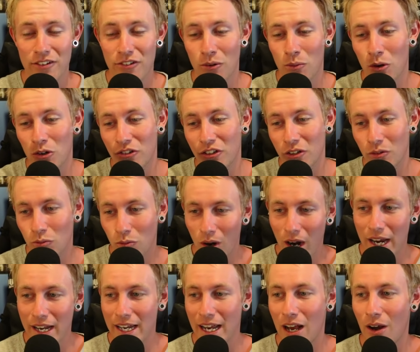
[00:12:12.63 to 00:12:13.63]
that you're watching
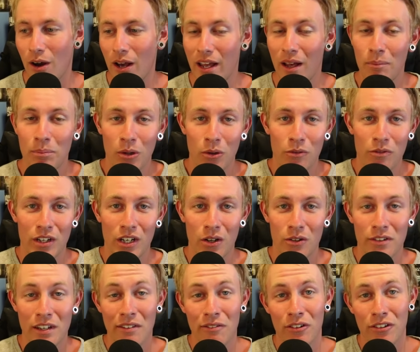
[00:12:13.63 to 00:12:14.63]
right now. I upload
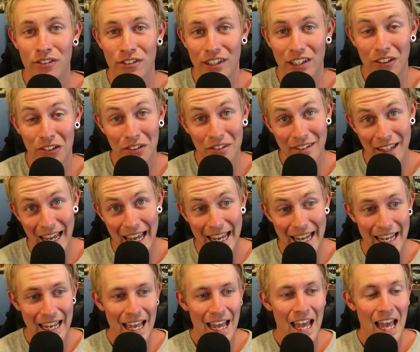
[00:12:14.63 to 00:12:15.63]
videos every single
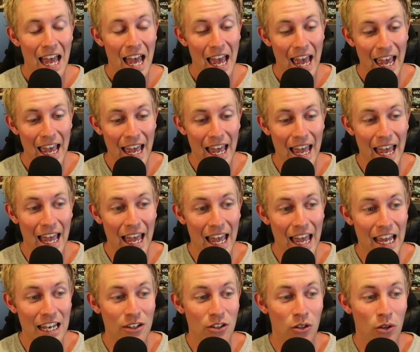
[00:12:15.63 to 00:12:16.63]
day.
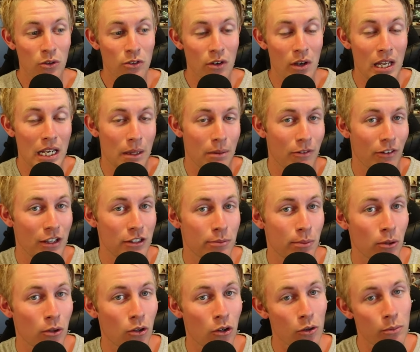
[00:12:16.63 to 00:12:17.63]
And you can also head up the
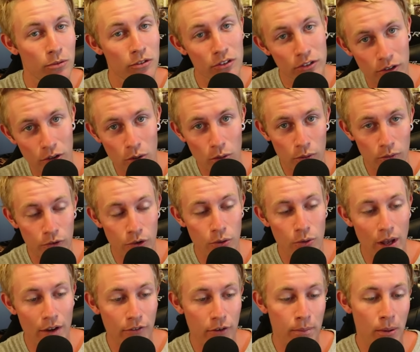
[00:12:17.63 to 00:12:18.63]
Facebook group, Scoot
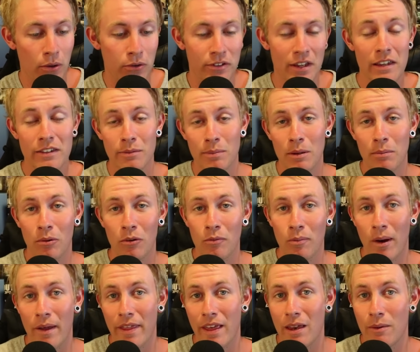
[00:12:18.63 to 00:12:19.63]
Review. Every post has to be
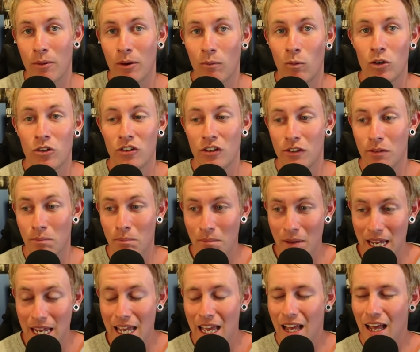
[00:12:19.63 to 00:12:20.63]
approved by the admin, which is
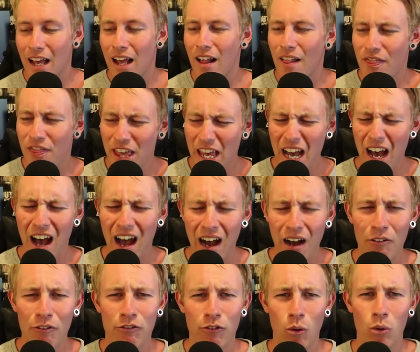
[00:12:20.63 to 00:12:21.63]
me. There
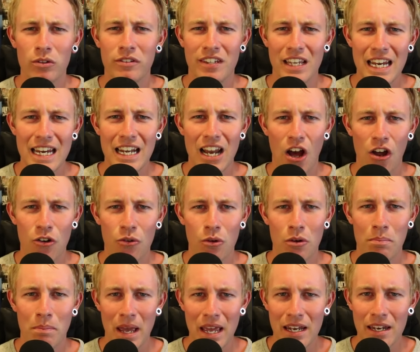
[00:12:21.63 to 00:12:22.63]
are fourteen
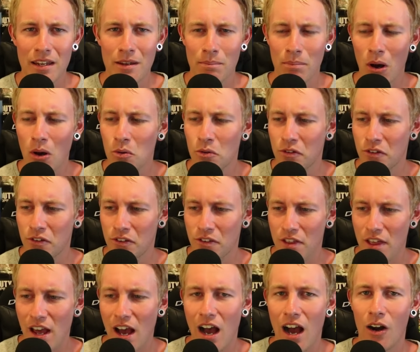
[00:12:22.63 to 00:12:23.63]
hundred pending posts.
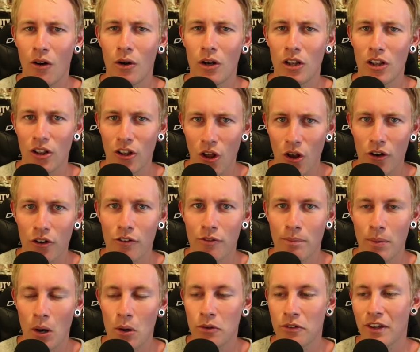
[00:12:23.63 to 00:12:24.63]
There are a lot
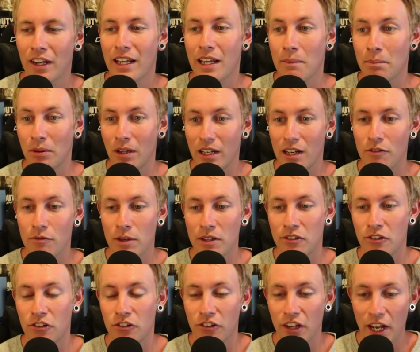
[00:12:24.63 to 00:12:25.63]
of posts. I get plenty of
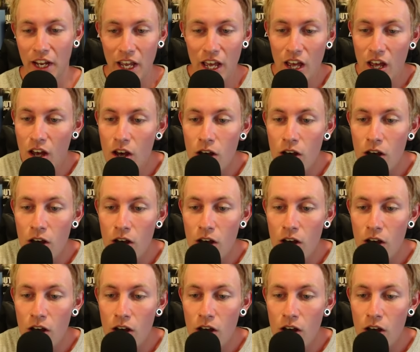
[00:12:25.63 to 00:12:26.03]
messages saying,